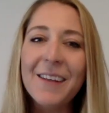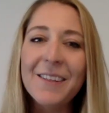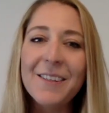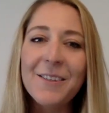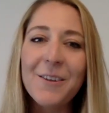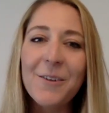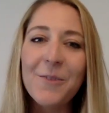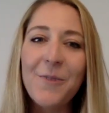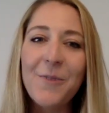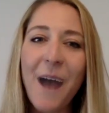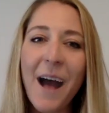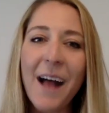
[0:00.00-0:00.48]

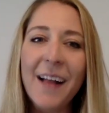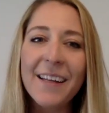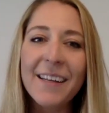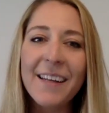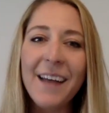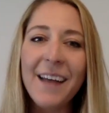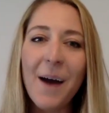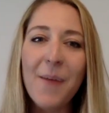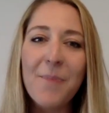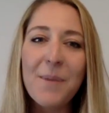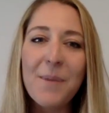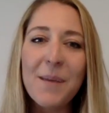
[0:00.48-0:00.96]
so valid
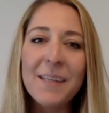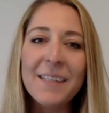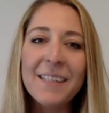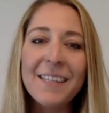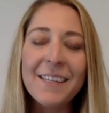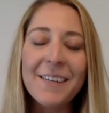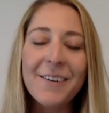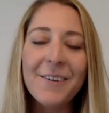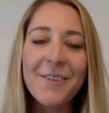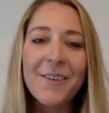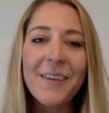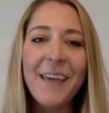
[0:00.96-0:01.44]
up
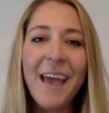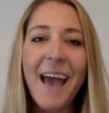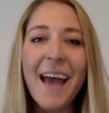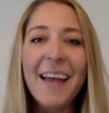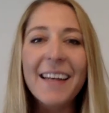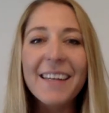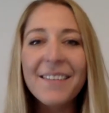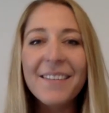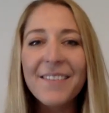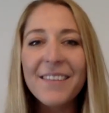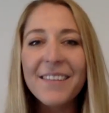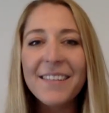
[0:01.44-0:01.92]
until the
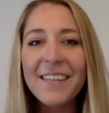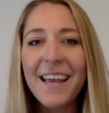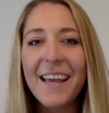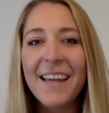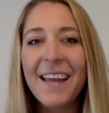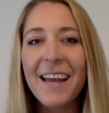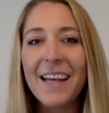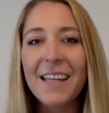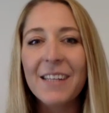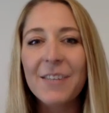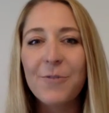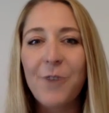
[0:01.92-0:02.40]
end of the day
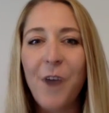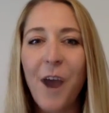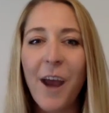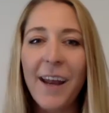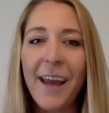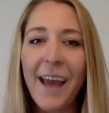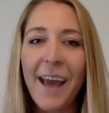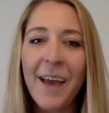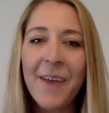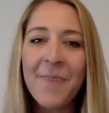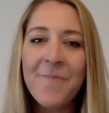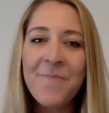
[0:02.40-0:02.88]
next
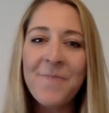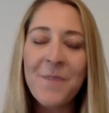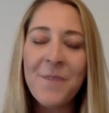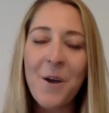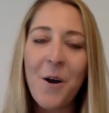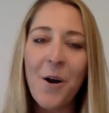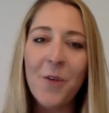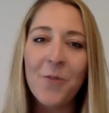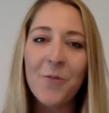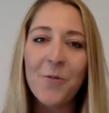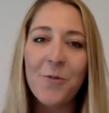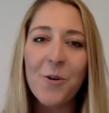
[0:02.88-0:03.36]
Friday
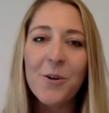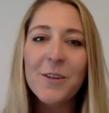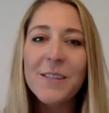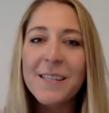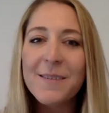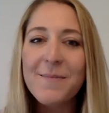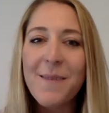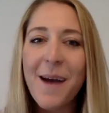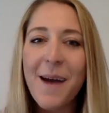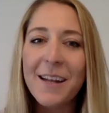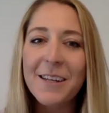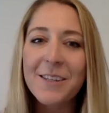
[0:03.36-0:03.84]
on
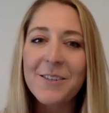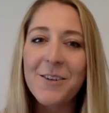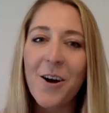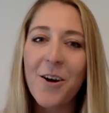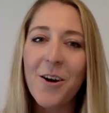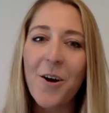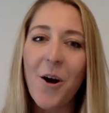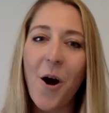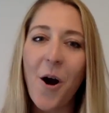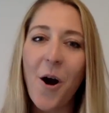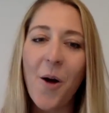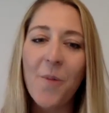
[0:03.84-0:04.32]

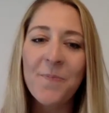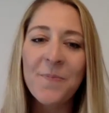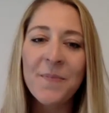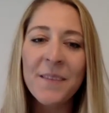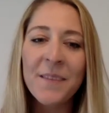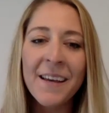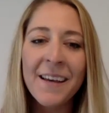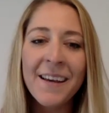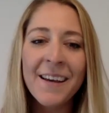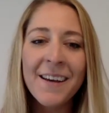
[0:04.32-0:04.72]
foursigmatic.com